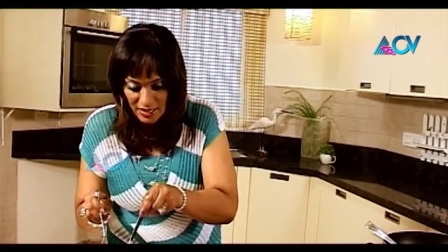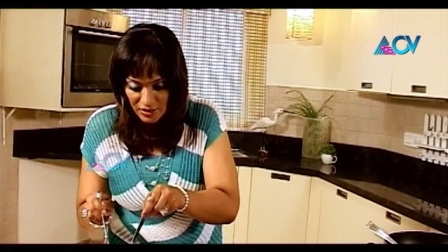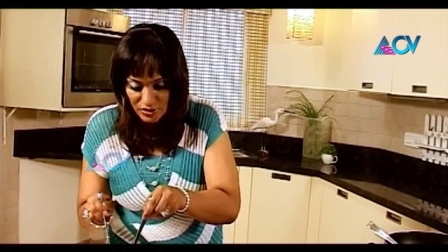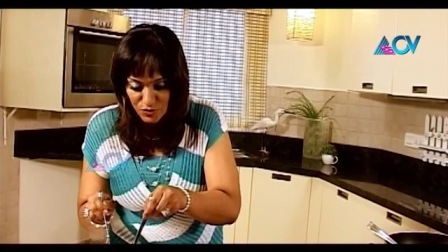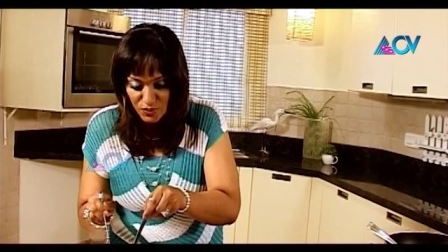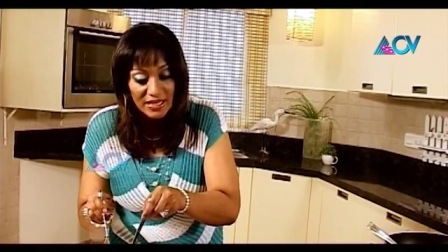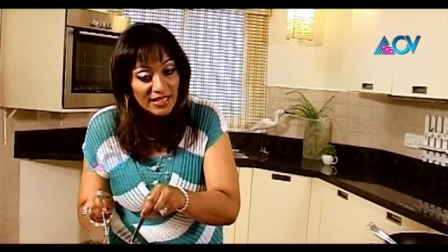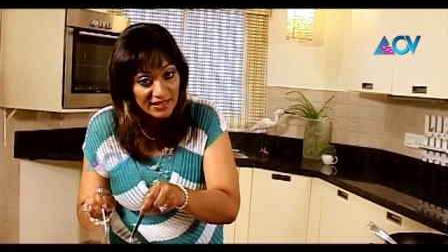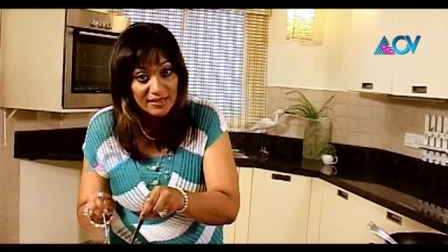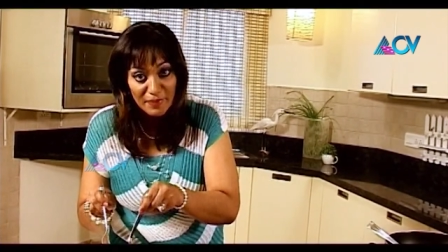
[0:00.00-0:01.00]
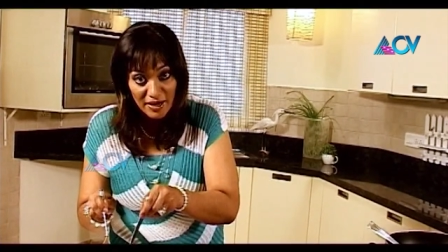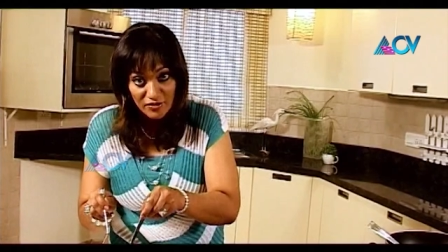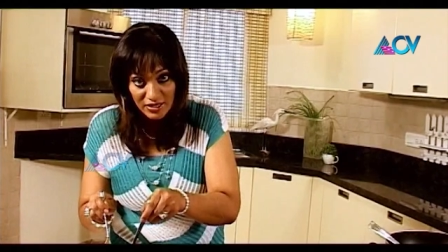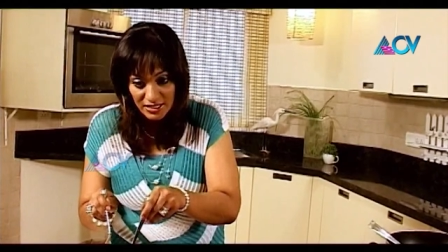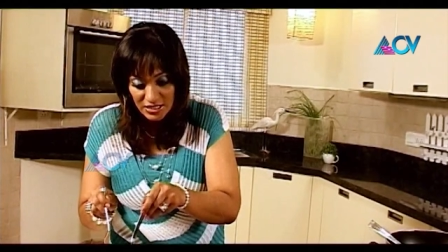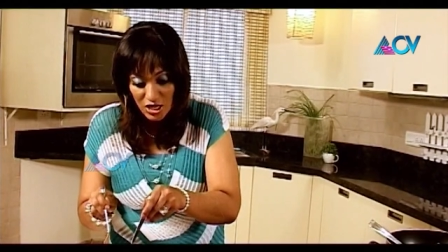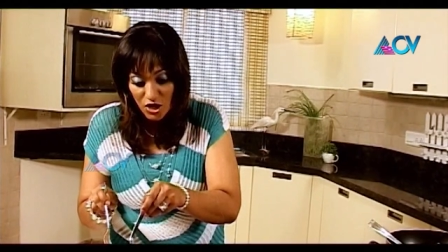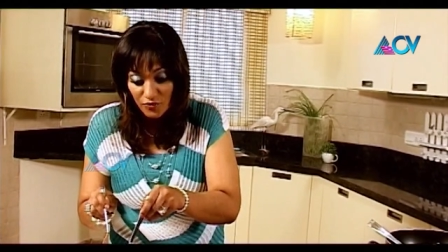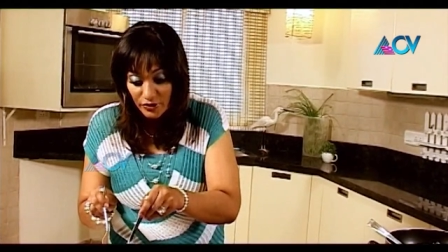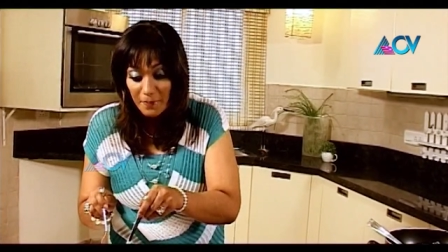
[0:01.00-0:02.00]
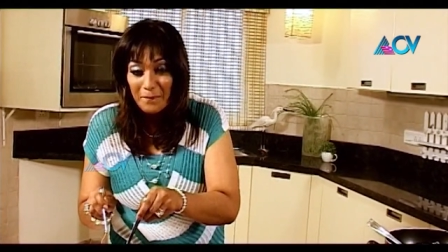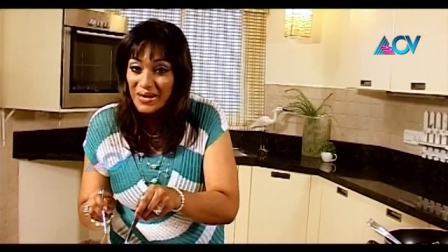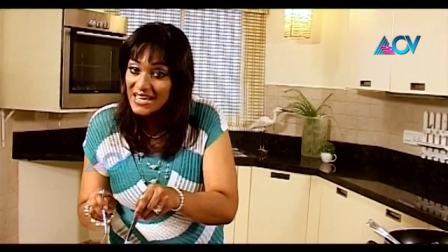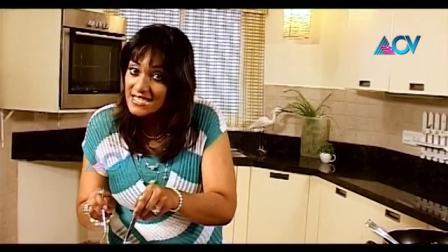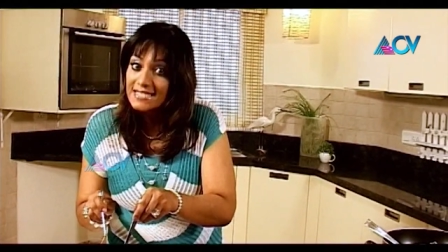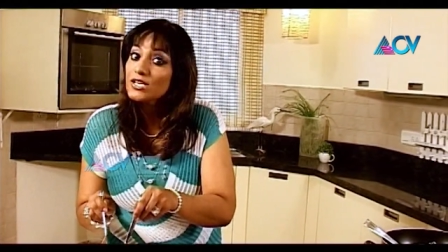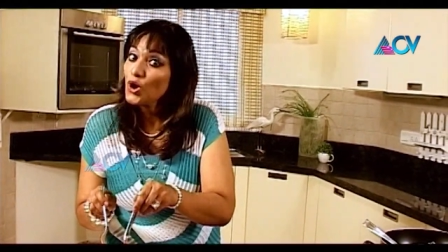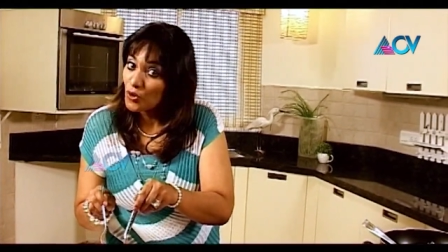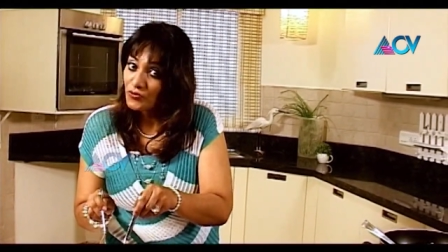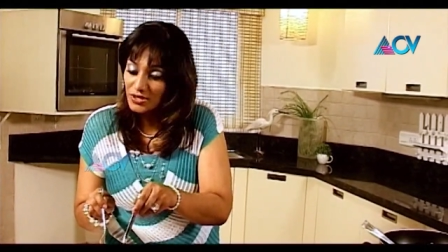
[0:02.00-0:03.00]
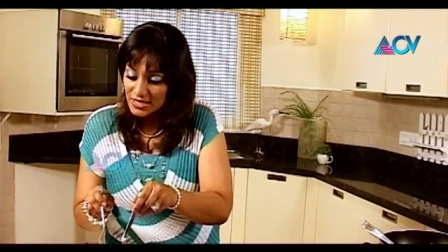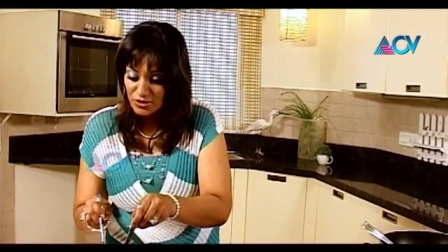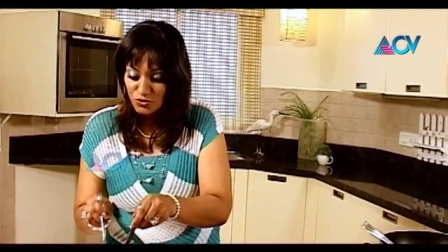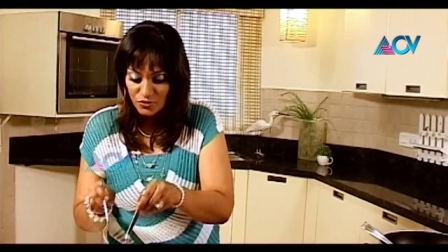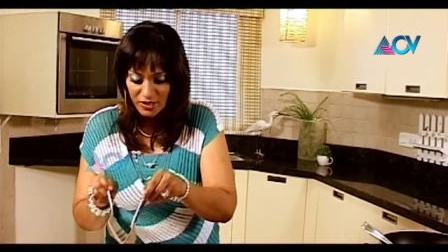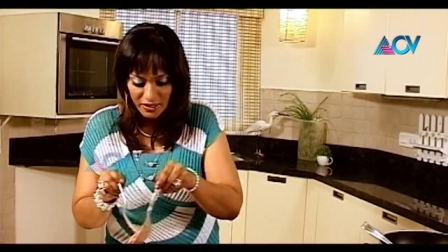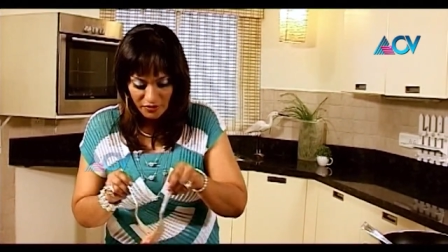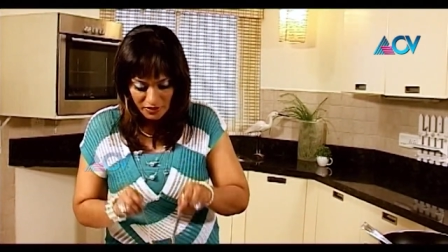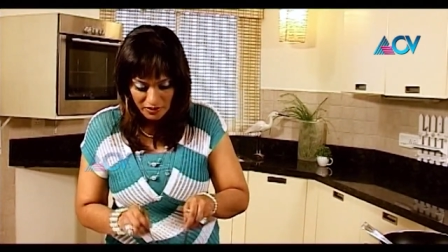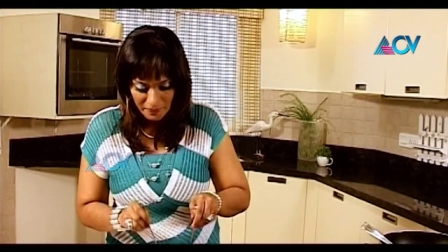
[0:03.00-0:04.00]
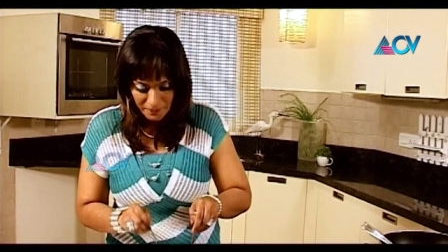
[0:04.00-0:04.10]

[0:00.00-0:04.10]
because we need the marinade for the base of the tandoori curry.